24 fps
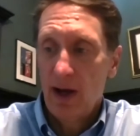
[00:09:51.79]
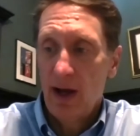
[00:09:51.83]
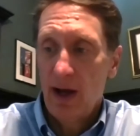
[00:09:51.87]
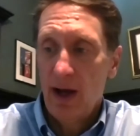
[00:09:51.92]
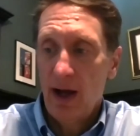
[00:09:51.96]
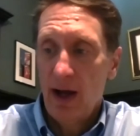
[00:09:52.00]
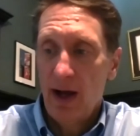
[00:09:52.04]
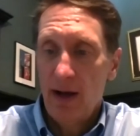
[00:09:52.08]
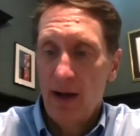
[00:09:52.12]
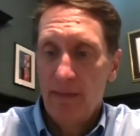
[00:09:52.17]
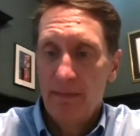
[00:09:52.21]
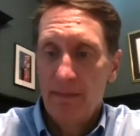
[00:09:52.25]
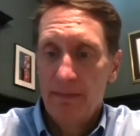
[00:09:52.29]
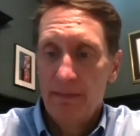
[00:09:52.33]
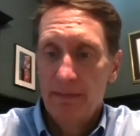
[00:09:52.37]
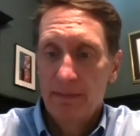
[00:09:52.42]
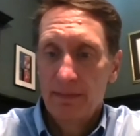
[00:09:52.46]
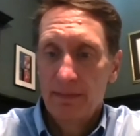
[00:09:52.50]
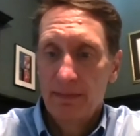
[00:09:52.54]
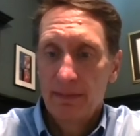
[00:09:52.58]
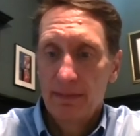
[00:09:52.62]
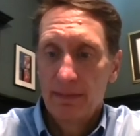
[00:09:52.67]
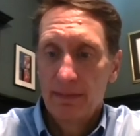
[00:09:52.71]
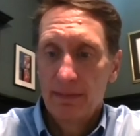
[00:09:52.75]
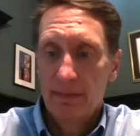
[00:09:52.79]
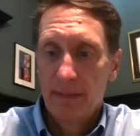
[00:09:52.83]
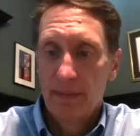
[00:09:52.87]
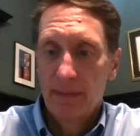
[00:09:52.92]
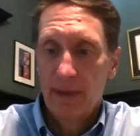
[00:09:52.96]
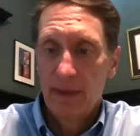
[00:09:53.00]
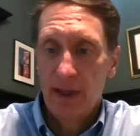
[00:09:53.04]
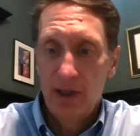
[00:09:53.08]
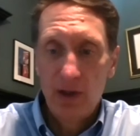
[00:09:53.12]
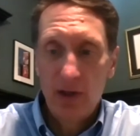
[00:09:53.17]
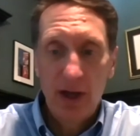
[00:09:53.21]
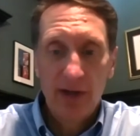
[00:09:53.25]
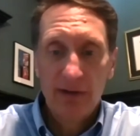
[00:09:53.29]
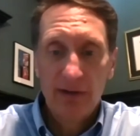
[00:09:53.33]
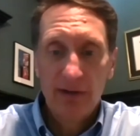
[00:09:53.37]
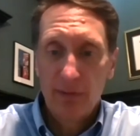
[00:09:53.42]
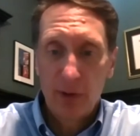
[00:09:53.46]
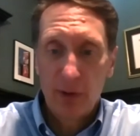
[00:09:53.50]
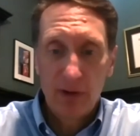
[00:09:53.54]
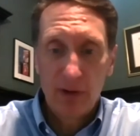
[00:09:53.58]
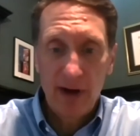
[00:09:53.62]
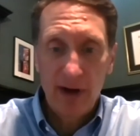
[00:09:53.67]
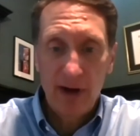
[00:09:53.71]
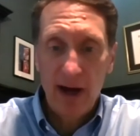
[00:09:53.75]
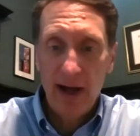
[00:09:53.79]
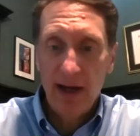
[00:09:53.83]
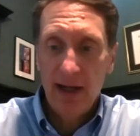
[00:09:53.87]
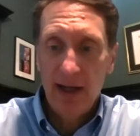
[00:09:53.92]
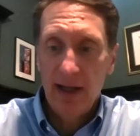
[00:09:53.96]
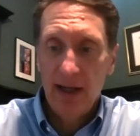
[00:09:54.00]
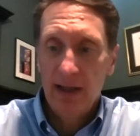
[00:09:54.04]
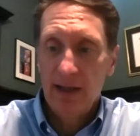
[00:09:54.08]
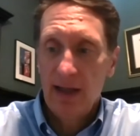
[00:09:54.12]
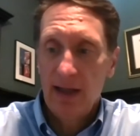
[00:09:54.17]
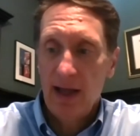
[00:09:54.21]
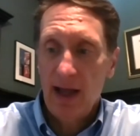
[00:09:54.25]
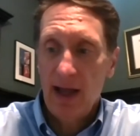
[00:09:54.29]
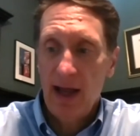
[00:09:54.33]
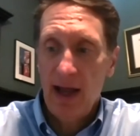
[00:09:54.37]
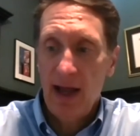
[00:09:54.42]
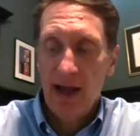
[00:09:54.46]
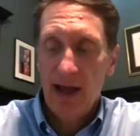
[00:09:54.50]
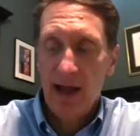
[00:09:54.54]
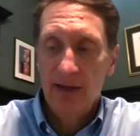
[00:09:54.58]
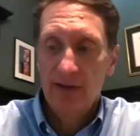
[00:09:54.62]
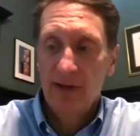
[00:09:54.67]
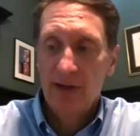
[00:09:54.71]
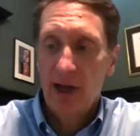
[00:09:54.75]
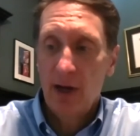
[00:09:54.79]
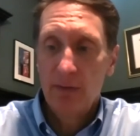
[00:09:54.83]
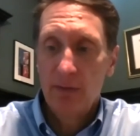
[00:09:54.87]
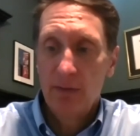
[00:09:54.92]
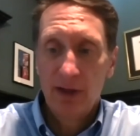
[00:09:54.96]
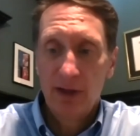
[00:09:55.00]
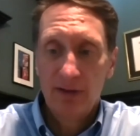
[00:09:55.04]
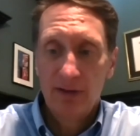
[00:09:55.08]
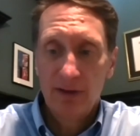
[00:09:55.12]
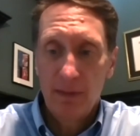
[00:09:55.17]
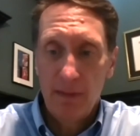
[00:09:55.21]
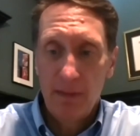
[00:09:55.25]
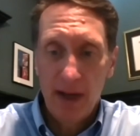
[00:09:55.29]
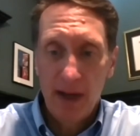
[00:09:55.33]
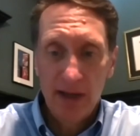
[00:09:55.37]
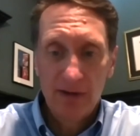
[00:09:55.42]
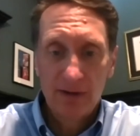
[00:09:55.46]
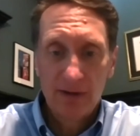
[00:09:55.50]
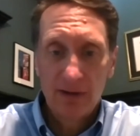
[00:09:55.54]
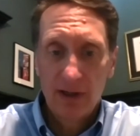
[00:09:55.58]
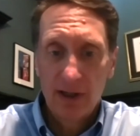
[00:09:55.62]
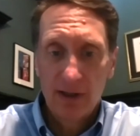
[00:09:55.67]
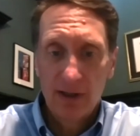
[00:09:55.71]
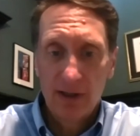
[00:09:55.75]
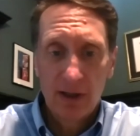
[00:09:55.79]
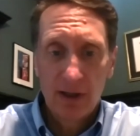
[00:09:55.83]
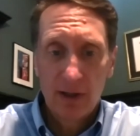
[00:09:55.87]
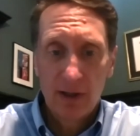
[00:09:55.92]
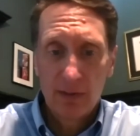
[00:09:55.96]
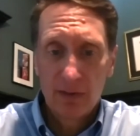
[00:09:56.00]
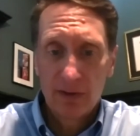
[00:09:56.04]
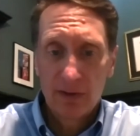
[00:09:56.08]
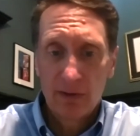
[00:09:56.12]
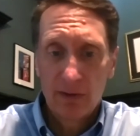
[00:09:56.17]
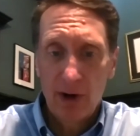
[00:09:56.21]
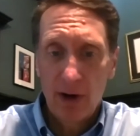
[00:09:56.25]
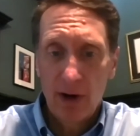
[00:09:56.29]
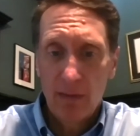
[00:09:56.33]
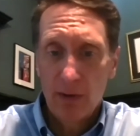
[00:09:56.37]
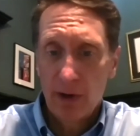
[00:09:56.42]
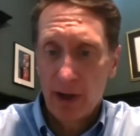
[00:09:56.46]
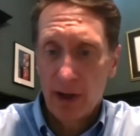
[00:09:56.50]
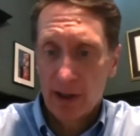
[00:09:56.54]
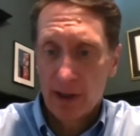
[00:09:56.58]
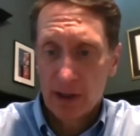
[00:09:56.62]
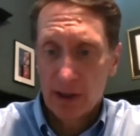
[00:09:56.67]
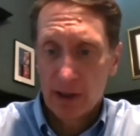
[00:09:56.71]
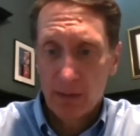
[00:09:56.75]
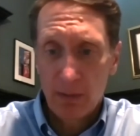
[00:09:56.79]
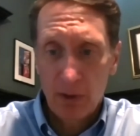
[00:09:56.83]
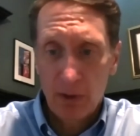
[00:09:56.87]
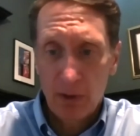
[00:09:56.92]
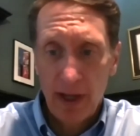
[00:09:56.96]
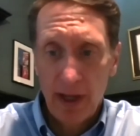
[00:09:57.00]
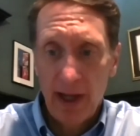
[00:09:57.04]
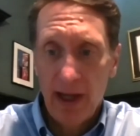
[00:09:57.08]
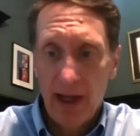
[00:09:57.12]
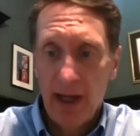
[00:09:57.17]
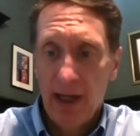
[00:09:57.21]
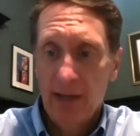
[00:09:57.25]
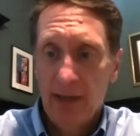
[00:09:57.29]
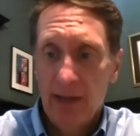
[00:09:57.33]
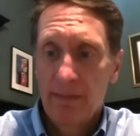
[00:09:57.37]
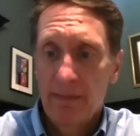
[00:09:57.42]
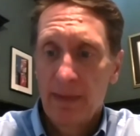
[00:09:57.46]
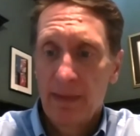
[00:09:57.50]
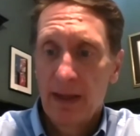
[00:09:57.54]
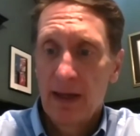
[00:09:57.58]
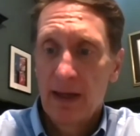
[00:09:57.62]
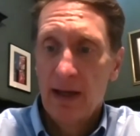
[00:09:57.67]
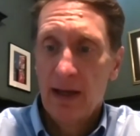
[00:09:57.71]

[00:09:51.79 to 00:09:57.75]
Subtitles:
that you guys have provided has helped us immensely in terms of our production planning,